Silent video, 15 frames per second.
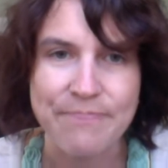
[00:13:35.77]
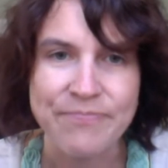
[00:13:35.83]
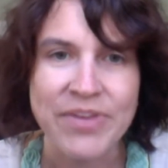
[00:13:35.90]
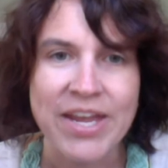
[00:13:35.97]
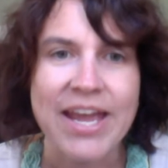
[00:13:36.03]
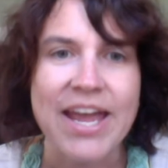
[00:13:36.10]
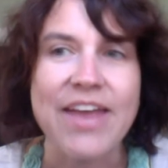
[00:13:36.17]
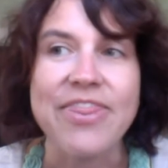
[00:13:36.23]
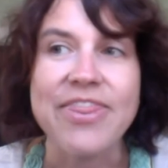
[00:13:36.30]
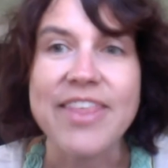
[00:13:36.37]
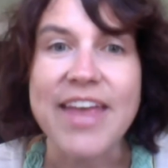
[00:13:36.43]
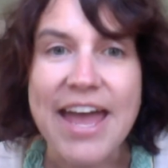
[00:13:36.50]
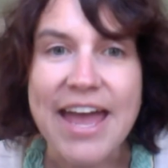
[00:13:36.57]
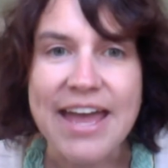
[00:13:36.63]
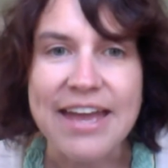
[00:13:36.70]
And
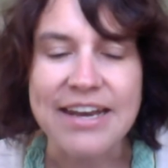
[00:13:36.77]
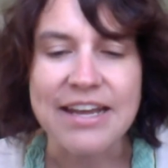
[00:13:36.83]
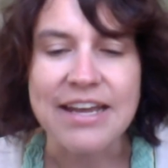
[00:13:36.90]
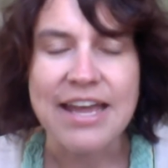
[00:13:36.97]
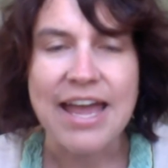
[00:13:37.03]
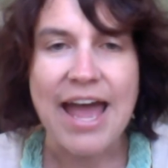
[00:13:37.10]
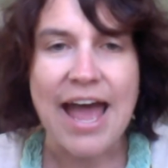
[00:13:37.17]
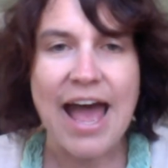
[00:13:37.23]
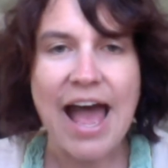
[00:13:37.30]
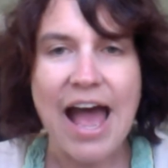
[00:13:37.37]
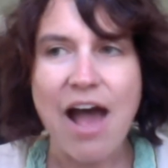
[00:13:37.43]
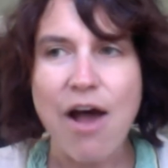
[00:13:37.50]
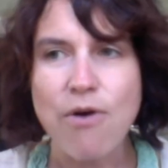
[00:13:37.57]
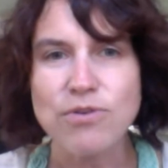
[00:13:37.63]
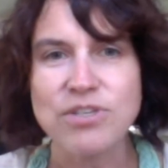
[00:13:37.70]
then
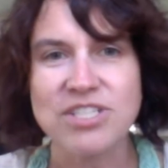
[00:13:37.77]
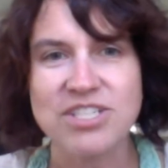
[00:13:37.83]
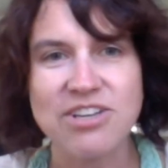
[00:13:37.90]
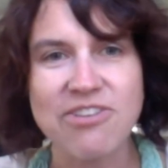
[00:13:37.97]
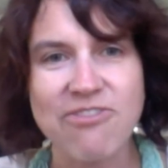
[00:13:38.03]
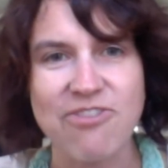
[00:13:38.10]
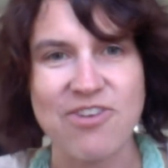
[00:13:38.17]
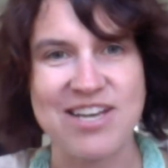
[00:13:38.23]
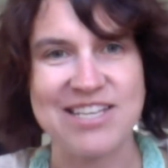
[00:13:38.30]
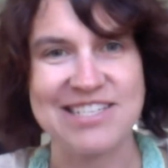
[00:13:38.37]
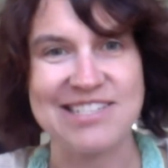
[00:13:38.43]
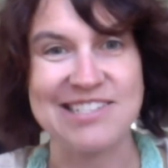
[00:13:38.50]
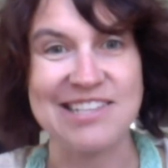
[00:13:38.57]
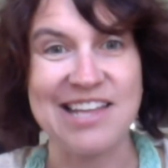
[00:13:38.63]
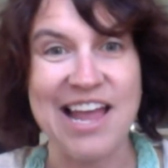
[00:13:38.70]
how different
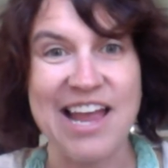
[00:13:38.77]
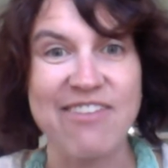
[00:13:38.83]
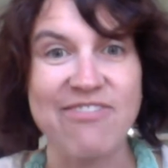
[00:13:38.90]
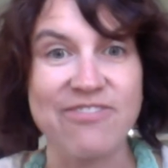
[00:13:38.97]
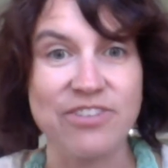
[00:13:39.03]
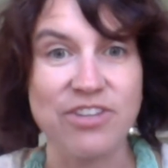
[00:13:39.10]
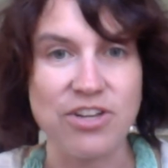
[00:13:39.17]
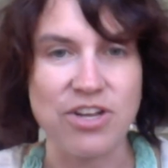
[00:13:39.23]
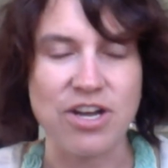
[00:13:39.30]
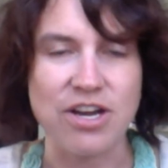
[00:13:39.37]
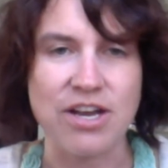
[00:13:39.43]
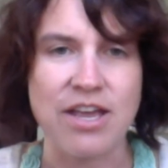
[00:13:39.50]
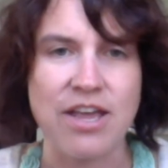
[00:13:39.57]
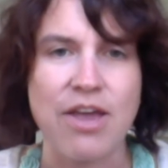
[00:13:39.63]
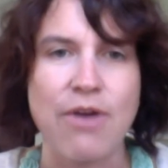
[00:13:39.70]
does life look
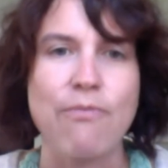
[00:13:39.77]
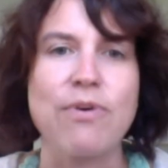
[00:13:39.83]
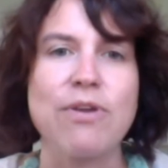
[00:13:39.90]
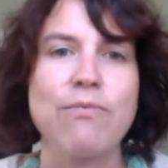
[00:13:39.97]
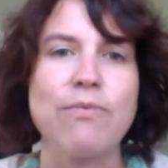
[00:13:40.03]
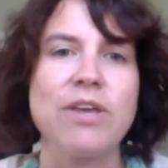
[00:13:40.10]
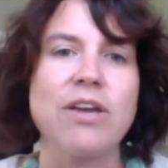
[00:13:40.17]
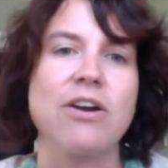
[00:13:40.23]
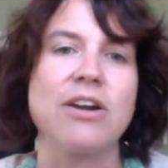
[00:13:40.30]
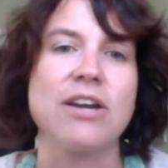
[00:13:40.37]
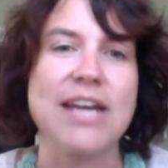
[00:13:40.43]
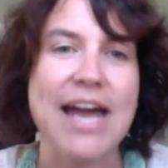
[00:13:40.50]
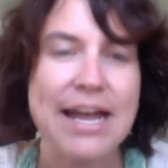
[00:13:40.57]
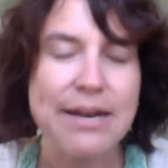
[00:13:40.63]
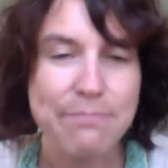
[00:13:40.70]
when we are
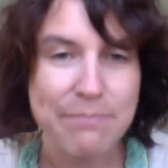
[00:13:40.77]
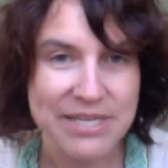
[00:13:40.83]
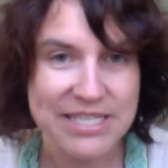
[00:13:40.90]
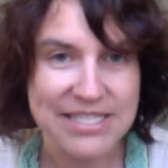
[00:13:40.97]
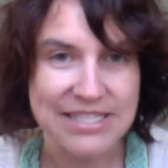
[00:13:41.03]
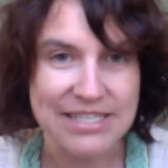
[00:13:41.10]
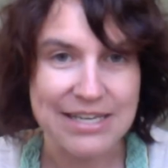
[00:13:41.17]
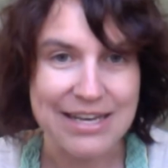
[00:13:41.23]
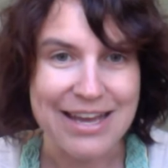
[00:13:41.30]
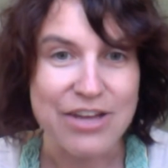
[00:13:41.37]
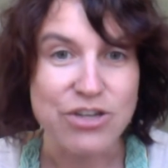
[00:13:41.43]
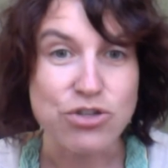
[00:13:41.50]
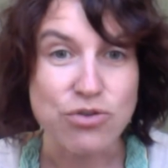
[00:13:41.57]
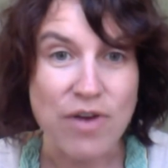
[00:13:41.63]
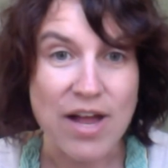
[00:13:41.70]
not busy
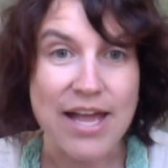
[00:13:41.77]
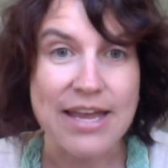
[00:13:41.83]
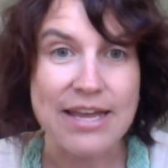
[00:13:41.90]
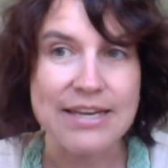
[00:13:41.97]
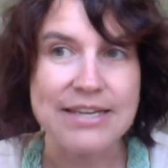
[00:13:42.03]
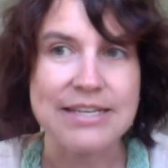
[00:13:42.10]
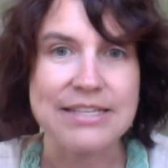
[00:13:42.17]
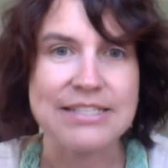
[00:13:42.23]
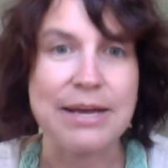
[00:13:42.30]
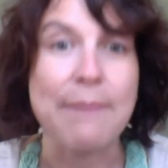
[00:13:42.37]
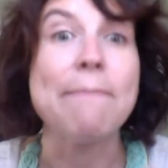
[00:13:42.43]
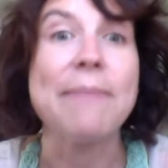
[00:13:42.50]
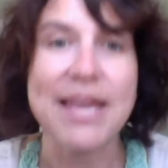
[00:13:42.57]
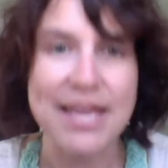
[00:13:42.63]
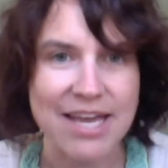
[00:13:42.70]
trying to
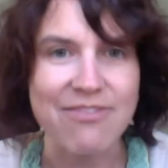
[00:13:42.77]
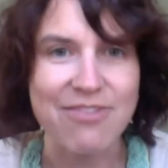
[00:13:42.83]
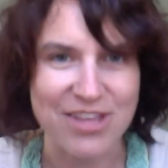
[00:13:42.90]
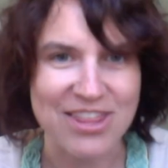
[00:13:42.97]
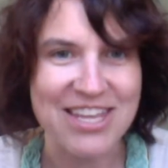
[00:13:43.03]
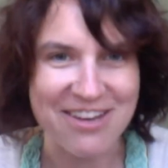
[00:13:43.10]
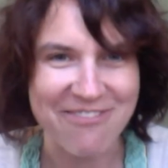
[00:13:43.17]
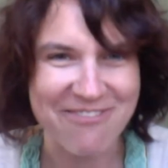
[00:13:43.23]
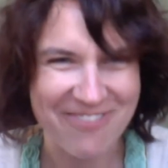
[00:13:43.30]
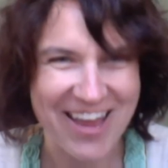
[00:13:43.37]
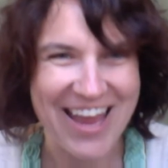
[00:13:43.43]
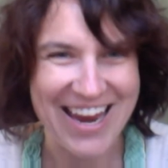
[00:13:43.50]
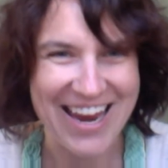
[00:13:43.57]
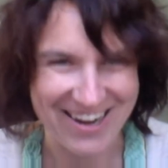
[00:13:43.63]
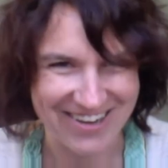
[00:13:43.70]
make everything
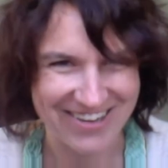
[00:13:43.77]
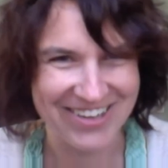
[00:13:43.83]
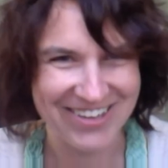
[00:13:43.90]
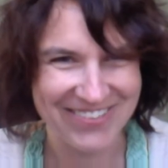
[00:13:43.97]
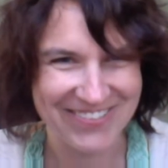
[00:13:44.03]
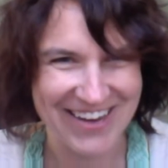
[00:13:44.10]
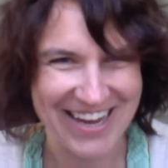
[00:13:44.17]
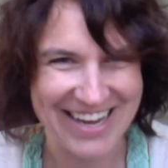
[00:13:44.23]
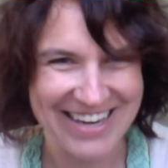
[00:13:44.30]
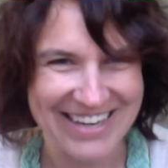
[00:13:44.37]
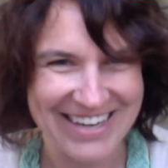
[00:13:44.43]
fair, right?